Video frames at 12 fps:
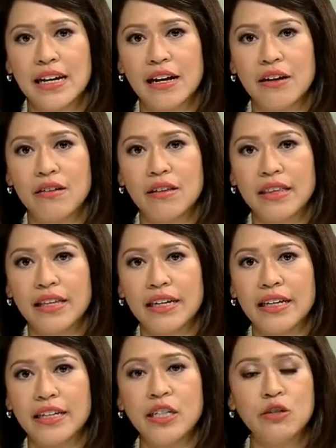Now,
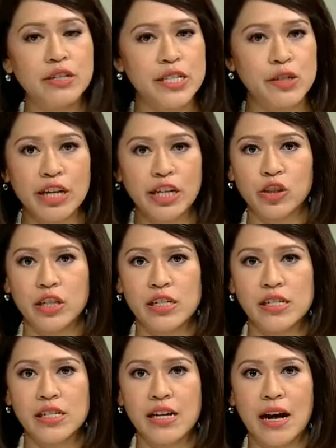the new
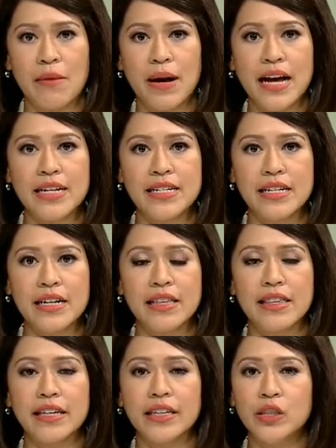restrictions come
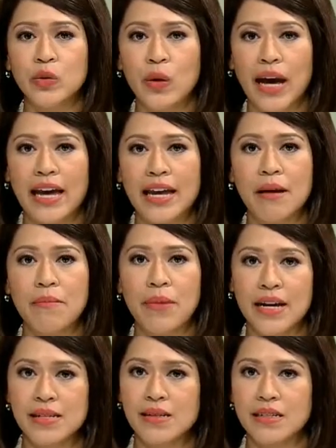under the UN
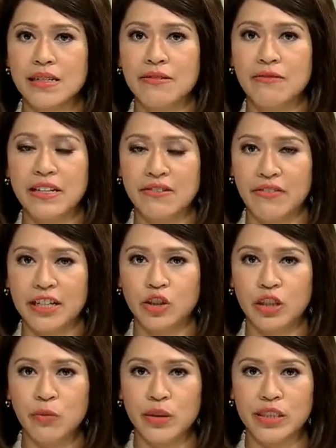Basel
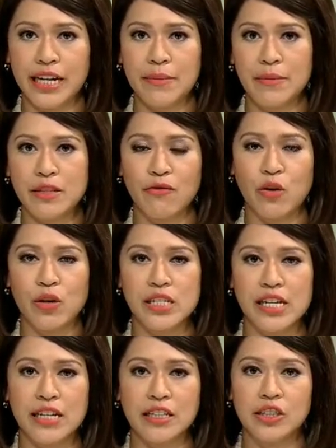Convention, which came into
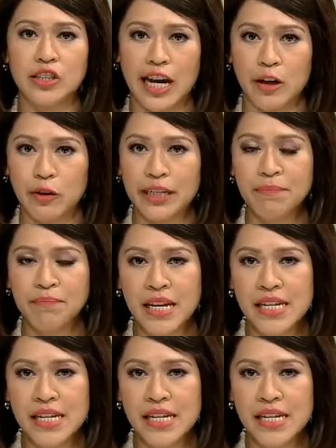force in January.